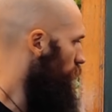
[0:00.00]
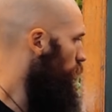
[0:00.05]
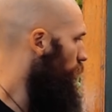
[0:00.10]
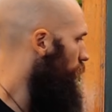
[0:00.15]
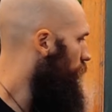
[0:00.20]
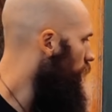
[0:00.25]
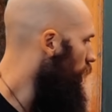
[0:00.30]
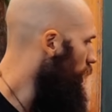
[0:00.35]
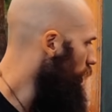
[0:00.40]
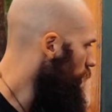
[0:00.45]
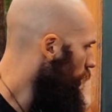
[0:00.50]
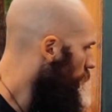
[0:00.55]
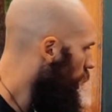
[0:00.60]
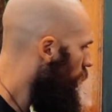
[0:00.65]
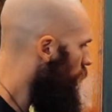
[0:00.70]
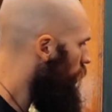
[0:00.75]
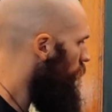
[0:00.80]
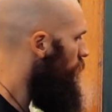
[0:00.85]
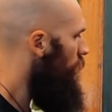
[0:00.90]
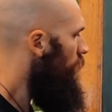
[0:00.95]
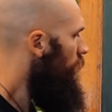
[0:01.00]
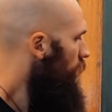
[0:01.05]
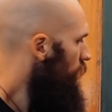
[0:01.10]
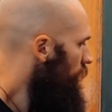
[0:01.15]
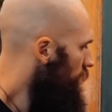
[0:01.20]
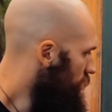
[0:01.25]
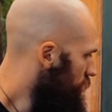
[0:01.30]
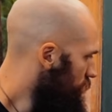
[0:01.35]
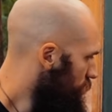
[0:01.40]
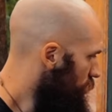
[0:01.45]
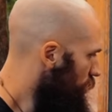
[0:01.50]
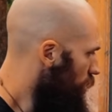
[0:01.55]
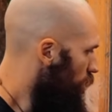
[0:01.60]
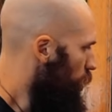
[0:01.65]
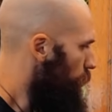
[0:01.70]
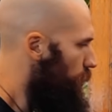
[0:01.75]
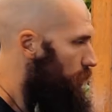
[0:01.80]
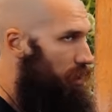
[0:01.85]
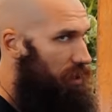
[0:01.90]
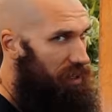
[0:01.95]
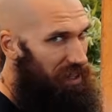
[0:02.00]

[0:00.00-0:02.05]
work along the slope.